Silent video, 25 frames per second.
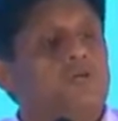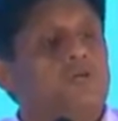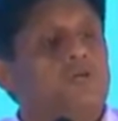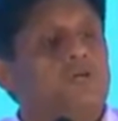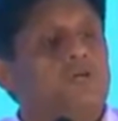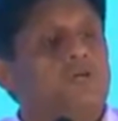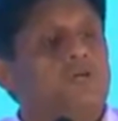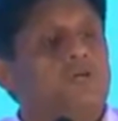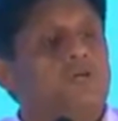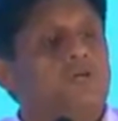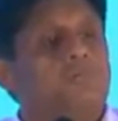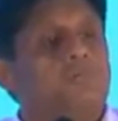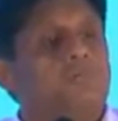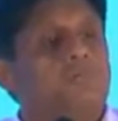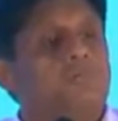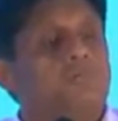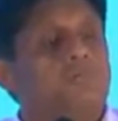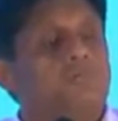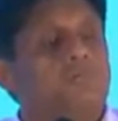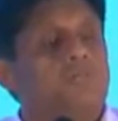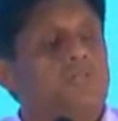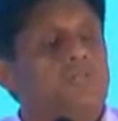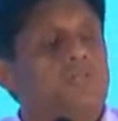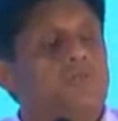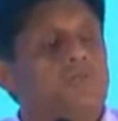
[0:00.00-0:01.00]

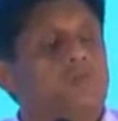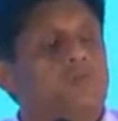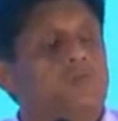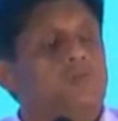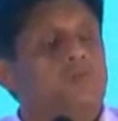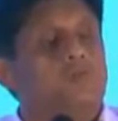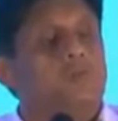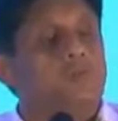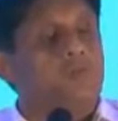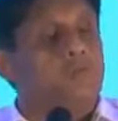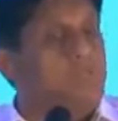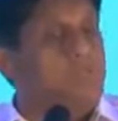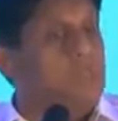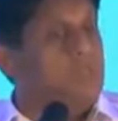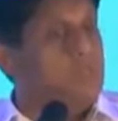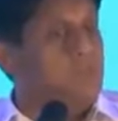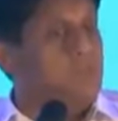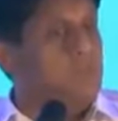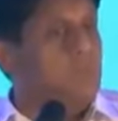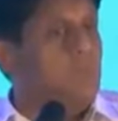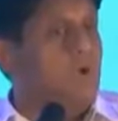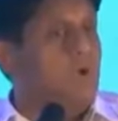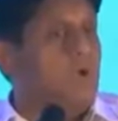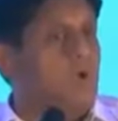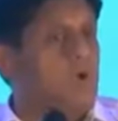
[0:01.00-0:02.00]
that we will
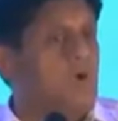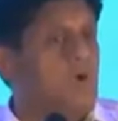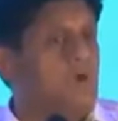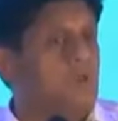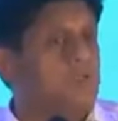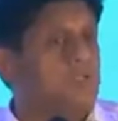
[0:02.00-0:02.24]
embark